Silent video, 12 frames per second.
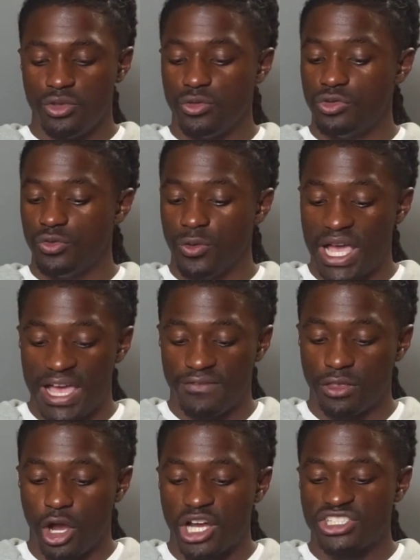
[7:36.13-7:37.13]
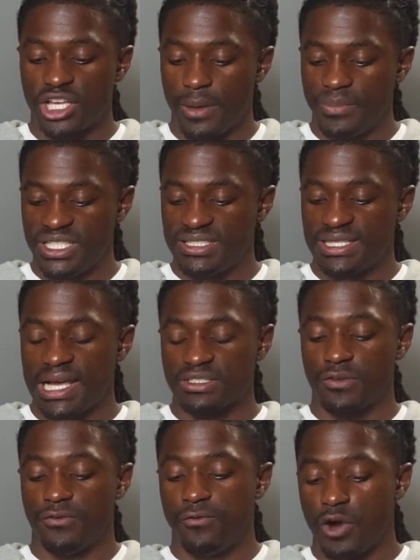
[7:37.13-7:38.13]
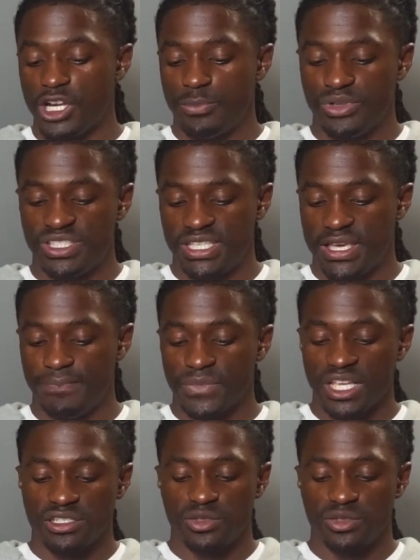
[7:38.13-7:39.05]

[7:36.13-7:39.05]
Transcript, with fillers: you, you have large company stocks of forty percent,